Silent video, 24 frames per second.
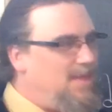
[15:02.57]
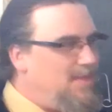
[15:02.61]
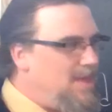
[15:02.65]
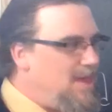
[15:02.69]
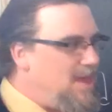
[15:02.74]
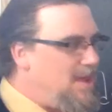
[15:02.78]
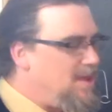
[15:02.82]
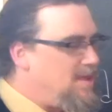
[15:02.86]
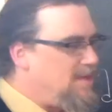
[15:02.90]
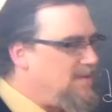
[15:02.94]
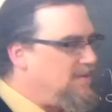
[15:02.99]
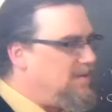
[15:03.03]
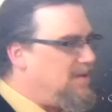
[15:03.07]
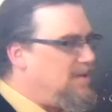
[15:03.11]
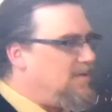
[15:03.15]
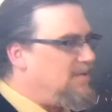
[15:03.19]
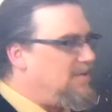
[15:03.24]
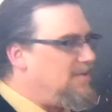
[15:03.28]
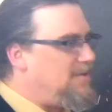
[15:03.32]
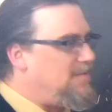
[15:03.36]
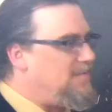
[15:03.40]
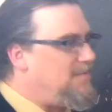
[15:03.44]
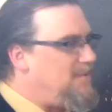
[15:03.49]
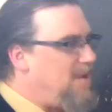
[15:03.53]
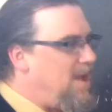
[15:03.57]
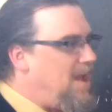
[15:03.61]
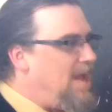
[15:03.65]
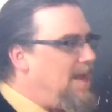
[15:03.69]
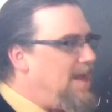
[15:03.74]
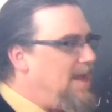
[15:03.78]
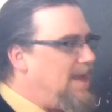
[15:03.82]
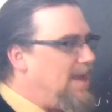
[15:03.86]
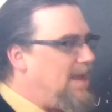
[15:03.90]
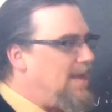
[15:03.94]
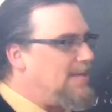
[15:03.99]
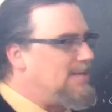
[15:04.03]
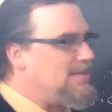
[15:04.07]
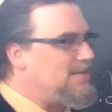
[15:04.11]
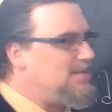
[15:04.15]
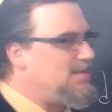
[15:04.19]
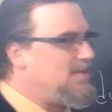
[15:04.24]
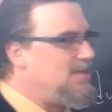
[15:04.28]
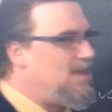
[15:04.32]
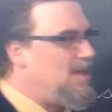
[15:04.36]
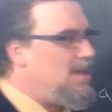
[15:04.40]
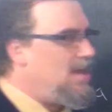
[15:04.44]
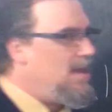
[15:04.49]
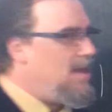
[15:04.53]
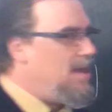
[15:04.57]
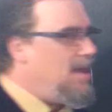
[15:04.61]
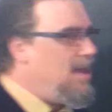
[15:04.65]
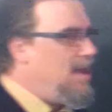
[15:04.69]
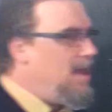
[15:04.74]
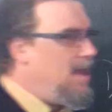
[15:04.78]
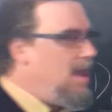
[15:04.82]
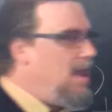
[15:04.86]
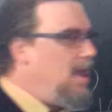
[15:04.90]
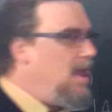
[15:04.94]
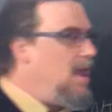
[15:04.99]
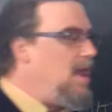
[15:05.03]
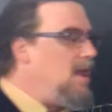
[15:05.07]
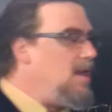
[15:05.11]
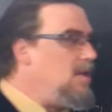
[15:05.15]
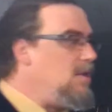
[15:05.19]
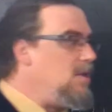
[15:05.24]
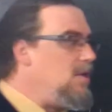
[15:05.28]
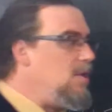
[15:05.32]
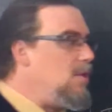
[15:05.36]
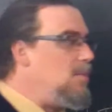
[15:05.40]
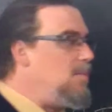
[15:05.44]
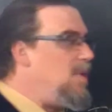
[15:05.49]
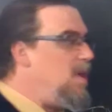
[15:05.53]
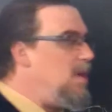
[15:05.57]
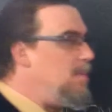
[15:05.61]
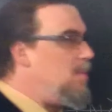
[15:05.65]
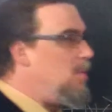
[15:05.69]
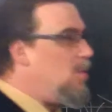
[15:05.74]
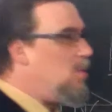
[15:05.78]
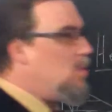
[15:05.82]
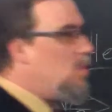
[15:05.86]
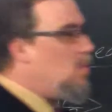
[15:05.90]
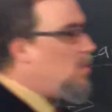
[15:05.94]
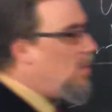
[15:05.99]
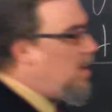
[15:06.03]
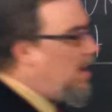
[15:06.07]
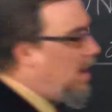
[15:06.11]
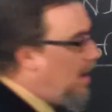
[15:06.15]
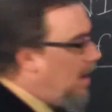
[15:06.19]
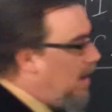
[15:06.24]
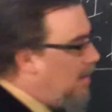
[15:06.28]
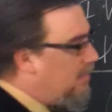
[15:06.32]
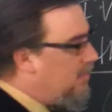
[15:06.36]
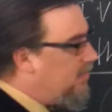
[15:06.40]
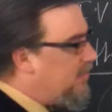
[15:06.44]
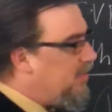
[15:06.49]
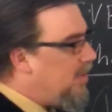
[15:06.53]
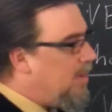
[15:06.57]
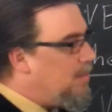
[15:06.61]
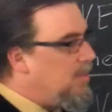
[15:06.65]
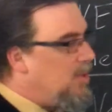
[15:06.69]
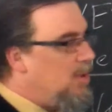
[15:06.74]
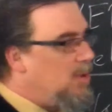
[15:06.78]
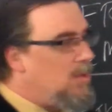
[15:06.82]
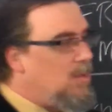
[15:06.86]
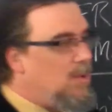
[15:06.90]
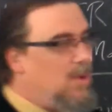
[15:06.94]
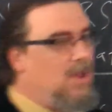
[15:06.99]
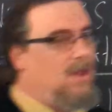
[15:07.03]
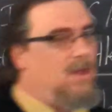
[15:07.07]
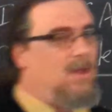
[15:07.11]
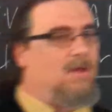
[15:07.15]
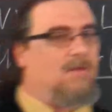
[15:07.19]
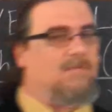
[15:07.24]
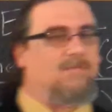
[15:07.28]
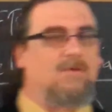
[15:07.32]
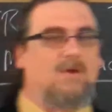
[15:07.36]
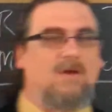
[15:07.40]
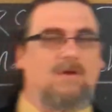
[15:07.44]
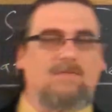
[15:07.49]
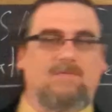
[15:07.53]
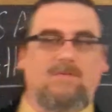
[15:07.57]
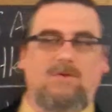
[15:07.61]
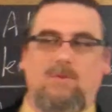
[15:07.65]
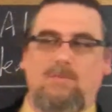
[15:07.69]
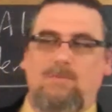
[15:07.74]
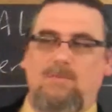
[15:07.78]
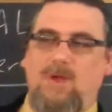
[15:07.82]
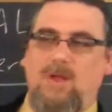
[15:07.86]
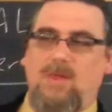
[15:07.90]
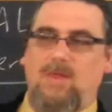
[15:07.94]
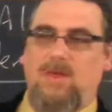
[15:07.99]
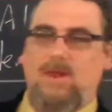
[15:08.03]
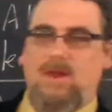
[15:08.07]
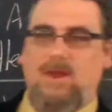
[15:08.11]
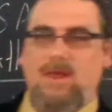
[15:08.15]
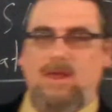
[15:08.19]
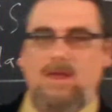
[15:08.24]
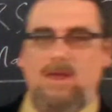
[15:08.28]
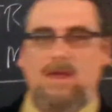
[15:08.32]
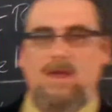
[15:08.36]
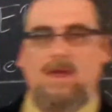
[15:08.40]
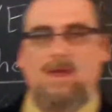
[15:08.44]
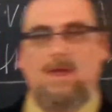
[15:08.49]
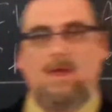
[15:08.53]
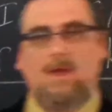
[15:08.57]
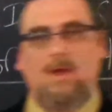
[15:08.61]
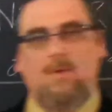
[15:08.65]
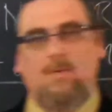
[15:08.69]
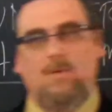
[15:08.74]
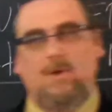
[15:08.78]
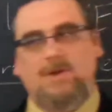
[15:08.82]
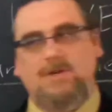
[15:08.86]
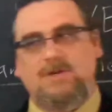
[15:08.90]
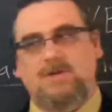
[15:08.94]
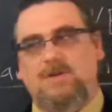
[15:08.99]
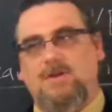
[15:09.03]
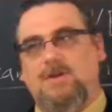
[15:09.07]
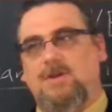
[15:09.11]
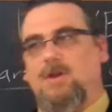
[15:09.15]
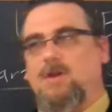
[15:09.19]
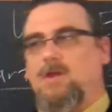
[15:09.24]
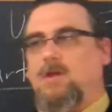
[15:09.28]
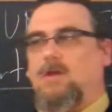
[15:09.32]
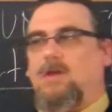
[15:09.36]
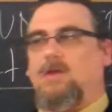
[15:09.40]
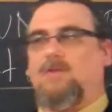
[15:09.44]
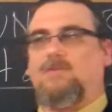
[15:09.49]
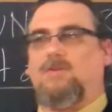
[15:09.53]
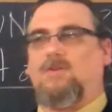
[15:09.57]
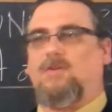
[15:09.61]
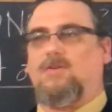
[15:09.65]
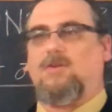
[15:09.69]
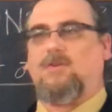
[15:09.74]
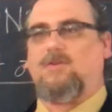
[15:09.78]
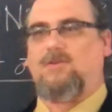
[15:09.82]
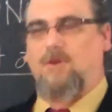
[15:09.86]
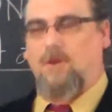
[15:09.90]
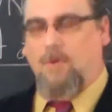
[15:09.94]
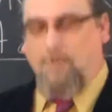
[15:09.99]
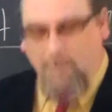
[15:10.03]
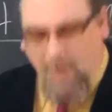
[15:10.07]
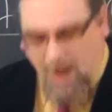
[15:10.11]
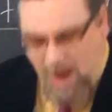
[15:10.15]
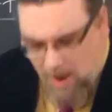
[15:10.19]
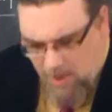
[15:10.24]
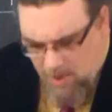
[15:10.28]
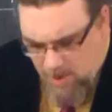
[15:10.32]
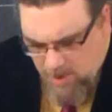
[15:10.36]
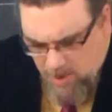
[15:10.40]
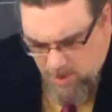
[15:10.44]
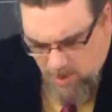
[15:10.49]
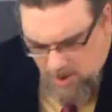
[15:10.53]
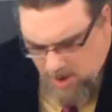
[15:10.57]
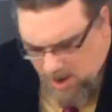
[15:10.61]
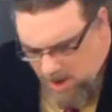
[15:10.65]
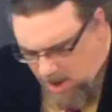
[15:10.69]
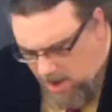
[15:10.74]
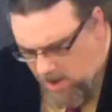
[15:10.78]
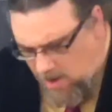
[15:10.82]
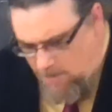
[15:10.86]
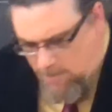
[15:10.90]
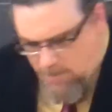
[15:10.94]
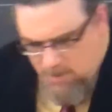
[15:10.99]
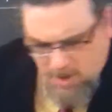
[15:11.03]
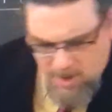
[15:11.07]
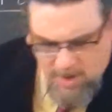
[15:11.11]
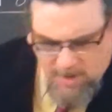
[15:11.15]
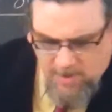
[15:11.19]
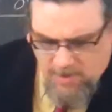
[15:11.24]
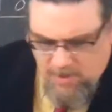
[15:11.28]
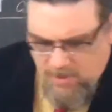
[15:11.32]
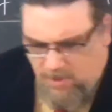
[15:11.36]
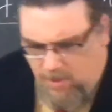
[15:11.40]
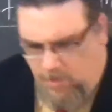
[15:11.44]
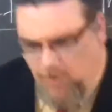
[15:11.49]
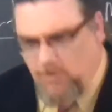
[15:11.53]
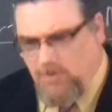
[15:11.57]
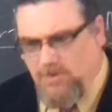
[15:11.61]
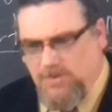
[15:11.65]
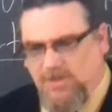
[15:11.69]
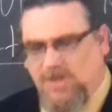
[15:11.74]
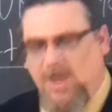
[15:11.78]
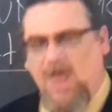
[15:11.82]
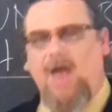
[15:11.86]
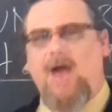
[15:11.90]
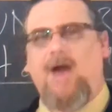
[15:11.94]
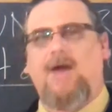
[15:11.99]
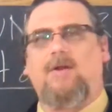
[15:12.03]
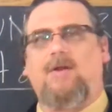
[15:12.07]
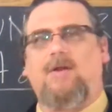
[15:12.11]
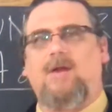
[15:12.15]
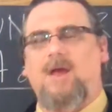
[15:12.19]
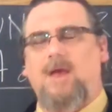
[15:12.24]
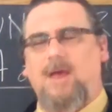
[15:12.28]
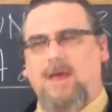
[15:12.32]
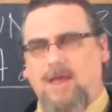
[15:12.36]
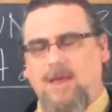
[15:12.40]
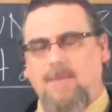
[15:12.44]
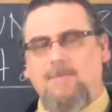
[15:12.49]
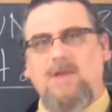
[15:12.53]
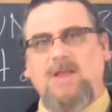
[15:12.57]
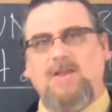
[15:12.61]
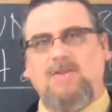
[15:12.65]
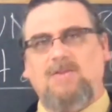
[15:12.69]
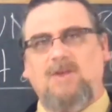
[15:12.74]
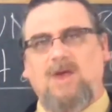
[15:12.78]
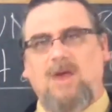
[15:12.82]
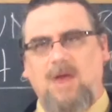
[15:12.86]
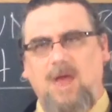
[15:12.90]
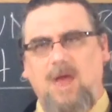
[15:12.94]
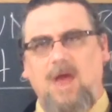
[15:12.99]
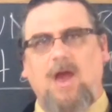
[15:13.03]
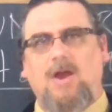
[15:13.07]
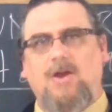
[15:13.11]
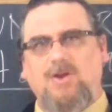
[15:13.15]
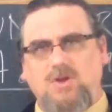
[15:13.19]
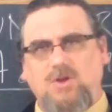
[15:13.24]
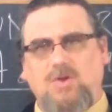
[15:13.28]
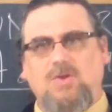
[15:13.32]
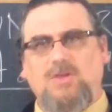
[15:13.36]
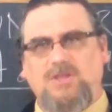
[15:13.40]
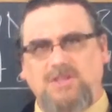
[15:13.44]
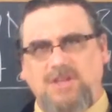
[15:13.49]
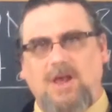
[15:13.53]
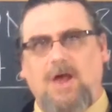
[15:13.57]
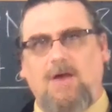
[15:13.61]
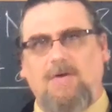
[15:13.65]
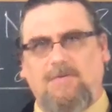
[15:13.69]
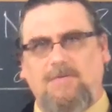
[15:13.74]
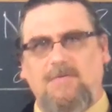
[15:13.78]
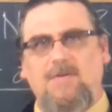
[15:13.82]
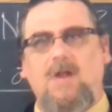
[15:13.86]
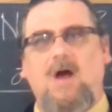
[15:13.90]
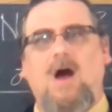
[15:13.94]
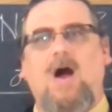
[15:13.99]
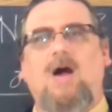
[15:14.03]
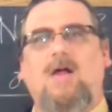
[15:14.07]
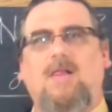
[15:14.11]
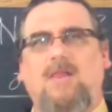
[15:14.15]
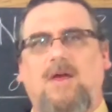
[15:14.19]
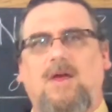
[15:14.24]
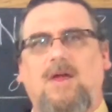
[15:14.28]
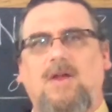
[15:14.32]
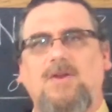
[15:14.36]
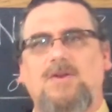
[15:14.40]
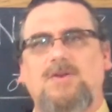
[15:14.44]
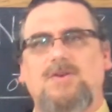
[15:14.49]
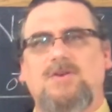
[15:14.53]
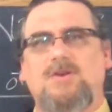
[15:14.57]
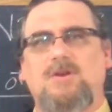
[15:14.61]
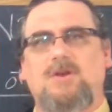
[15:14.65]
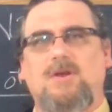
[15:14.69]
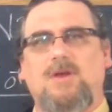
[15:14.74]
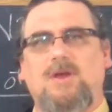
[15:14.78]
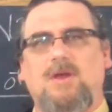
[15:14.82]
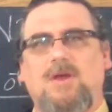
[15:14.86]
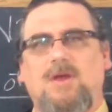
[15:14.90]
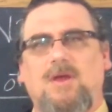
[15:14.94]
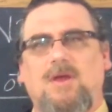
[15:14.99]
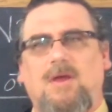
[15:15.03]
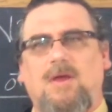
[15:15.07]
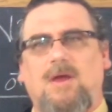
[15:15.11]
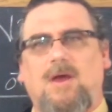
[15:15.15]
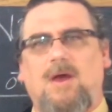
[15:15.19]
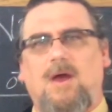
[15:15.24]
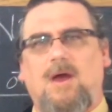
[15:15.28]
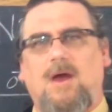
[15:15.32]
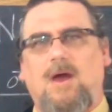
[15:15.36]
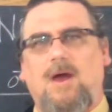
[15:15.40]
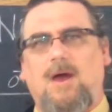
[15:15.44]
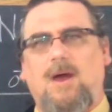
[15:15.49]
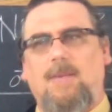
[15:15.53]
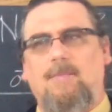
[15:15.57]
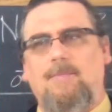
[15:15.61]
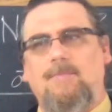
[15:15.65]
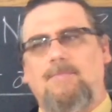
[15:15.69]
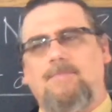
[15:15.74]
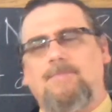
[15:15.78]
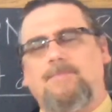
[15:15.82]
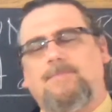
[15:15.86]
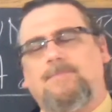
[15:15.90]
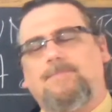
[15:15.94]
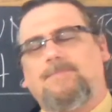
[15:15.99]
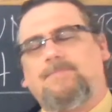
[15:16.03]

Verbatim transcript: that is, is defining us. And, you know, people who have some degree of, of humility which isn't just, you know, bowing your head and being, you know, sad, or it means actual self-knowledge. Um,